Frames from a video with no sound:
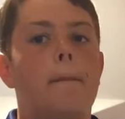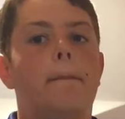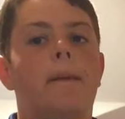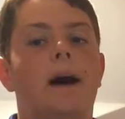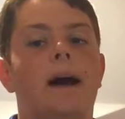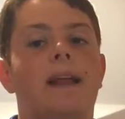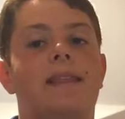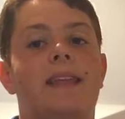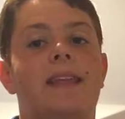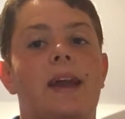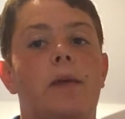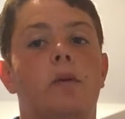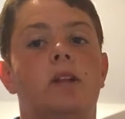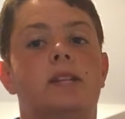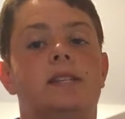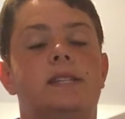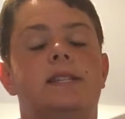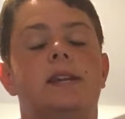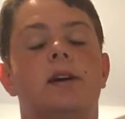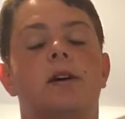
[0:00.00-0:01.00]
but they
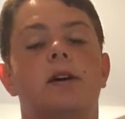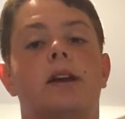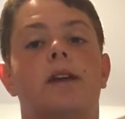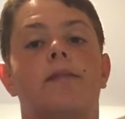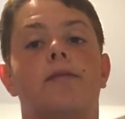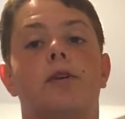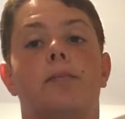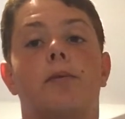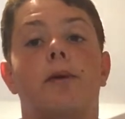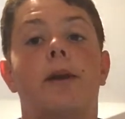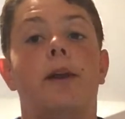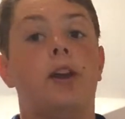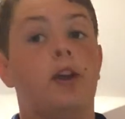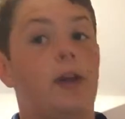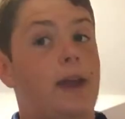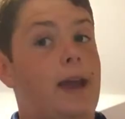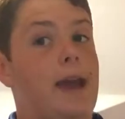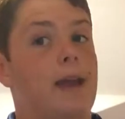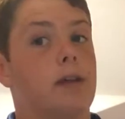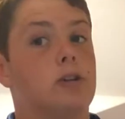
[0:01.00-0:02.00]
would still give you pretty
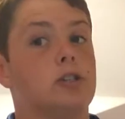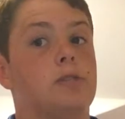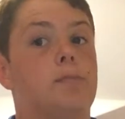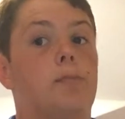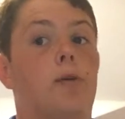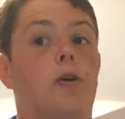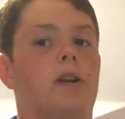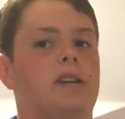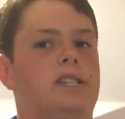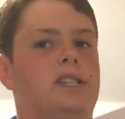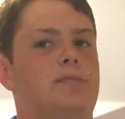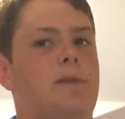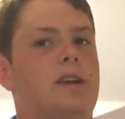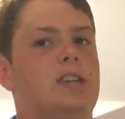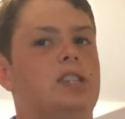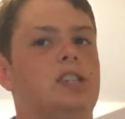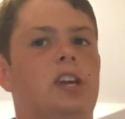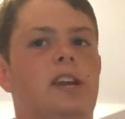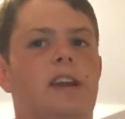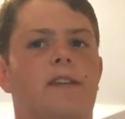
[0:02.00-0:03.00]
good ankle support,
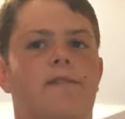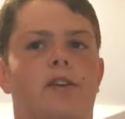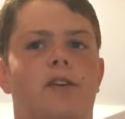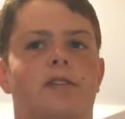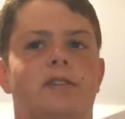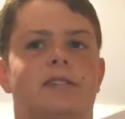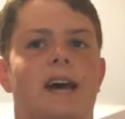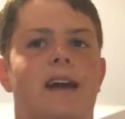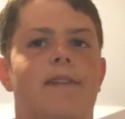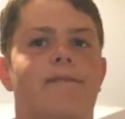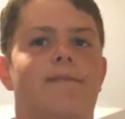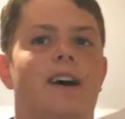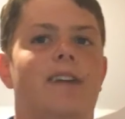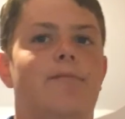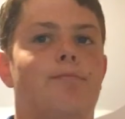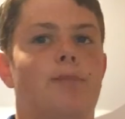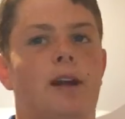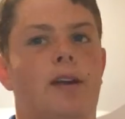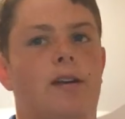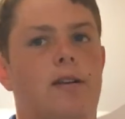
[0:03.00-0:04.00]
especially if you're a Type
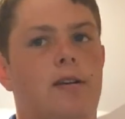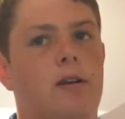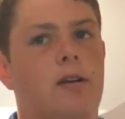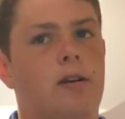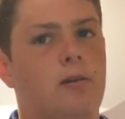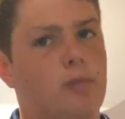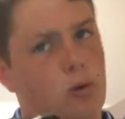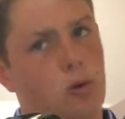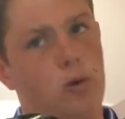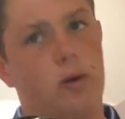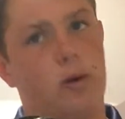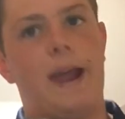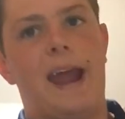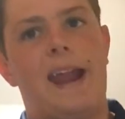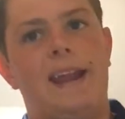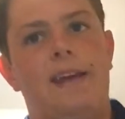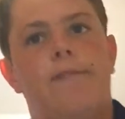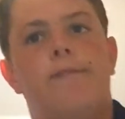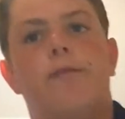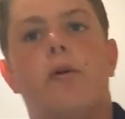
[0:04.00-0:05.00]
5 player or
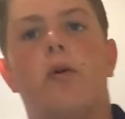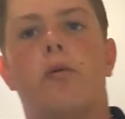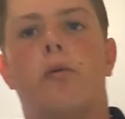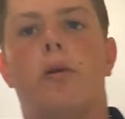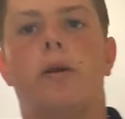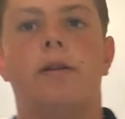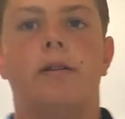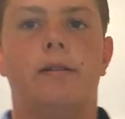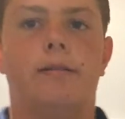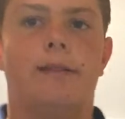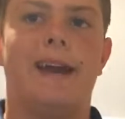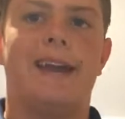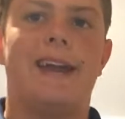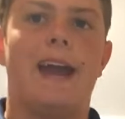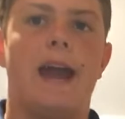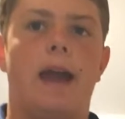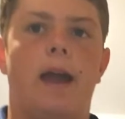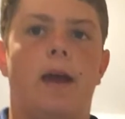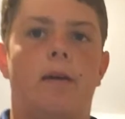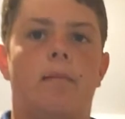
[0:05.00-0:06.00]
any forward like
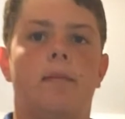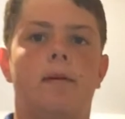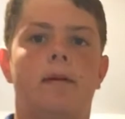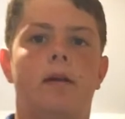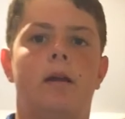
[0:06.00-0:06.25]
I am.